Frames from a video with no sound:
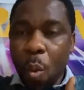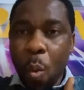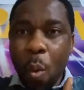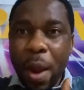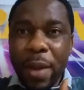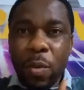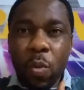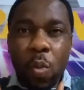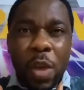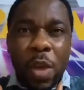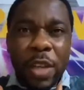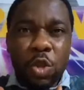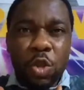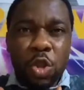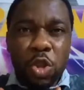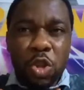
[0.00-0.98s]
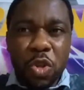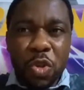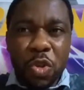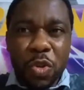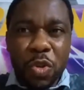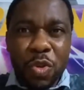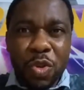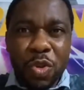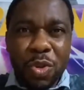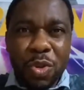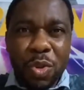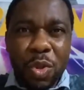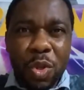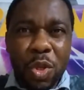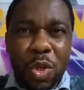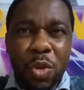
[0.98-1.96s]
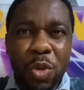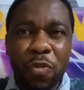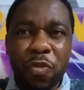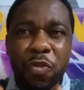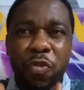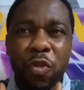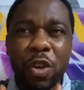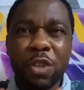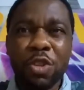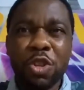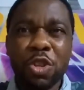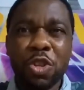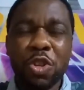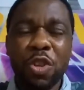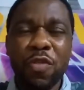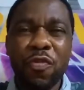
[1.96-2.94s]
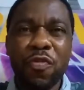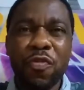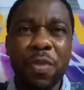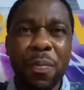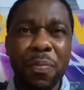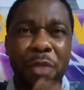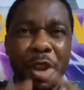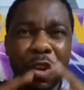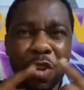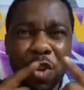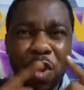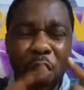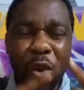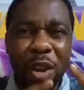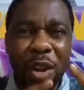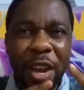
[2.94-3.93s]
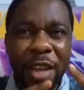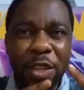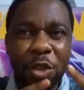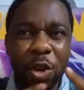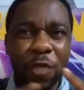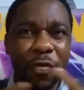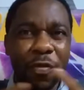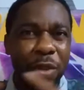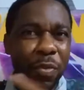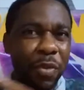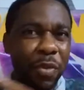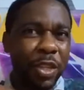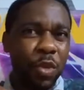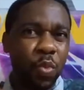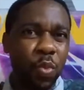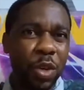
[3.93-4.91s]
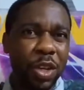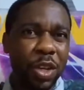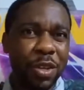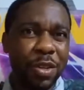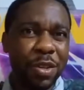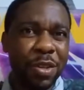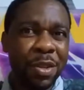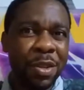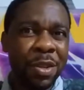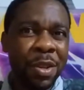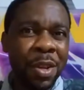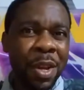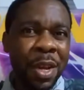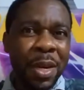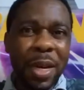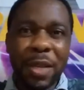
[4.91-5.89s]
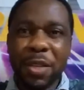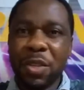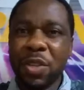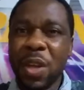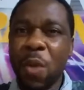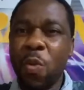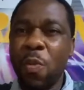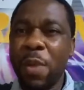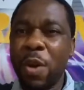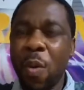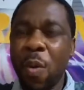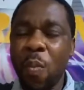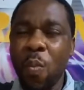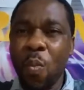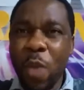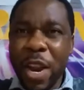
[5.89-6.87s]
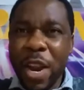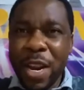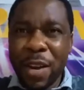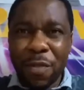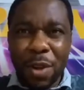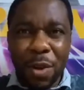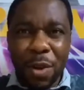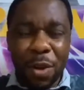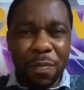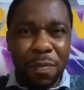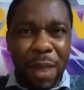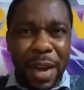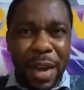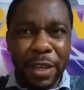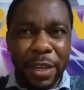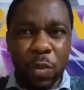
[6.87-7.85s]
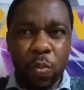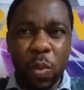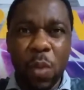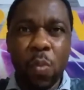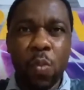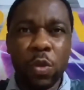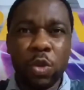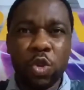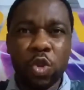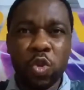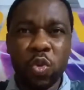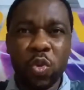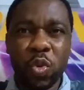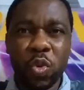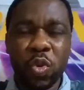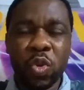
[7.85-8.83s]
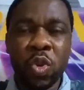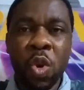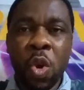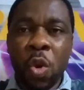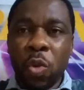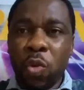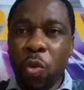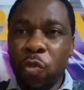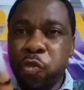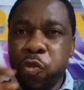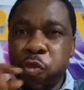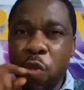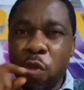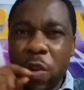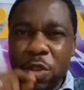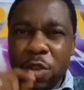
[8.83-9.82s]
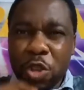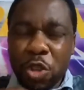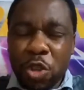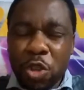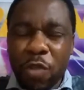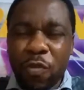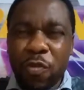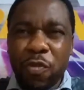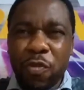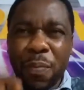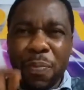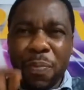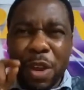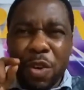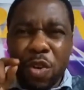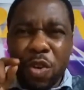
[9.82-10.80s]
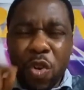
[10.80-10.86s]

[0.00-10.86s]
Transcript: when we choose to function from the knowledge of the written word. This is how we become will of God minded, when we choose to function from the